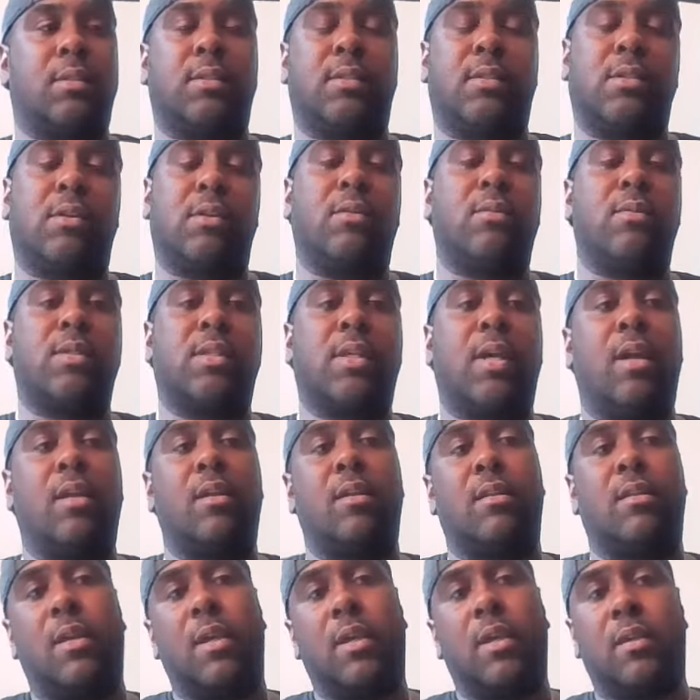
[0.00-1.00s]
So it was
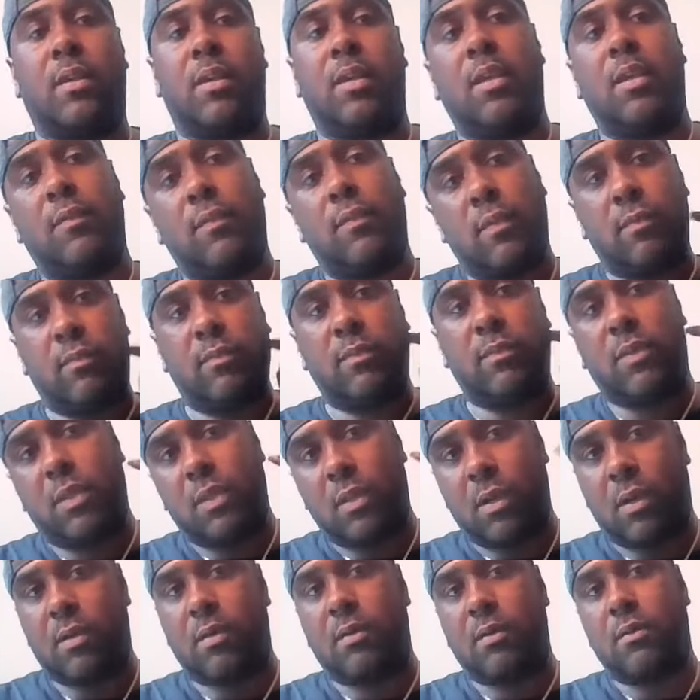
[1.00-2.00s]
kind of like
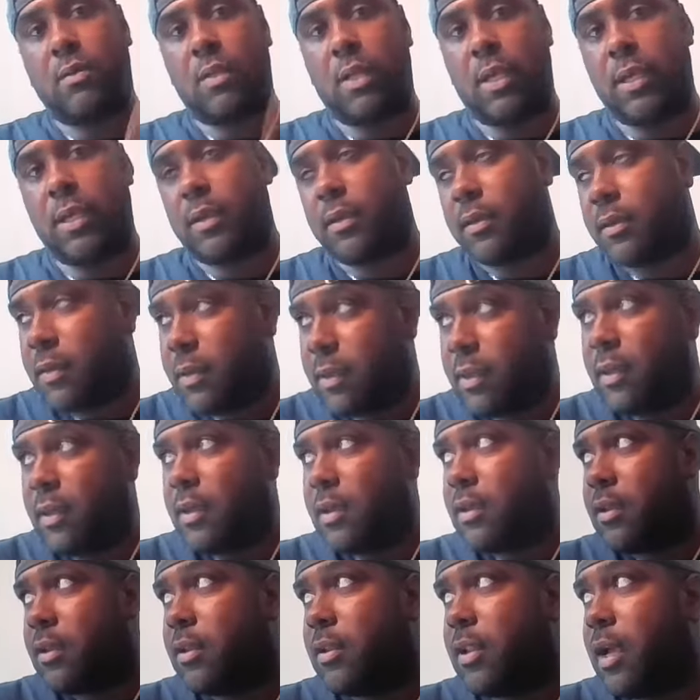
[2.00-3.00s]
even though like
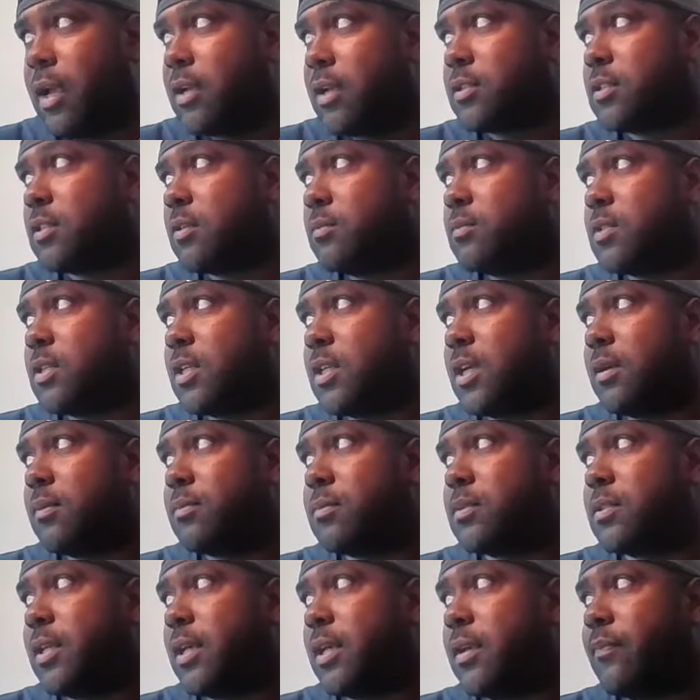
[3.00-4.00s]
you know how
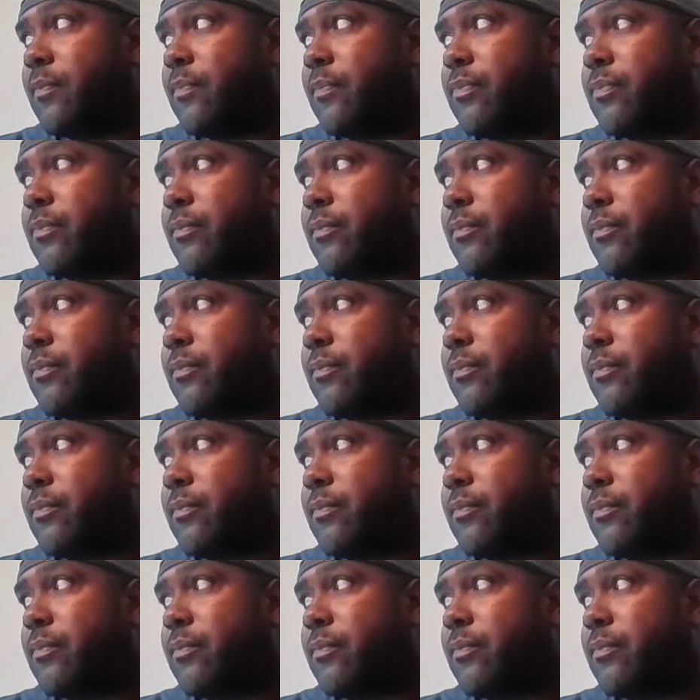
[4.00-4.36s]
sometimes like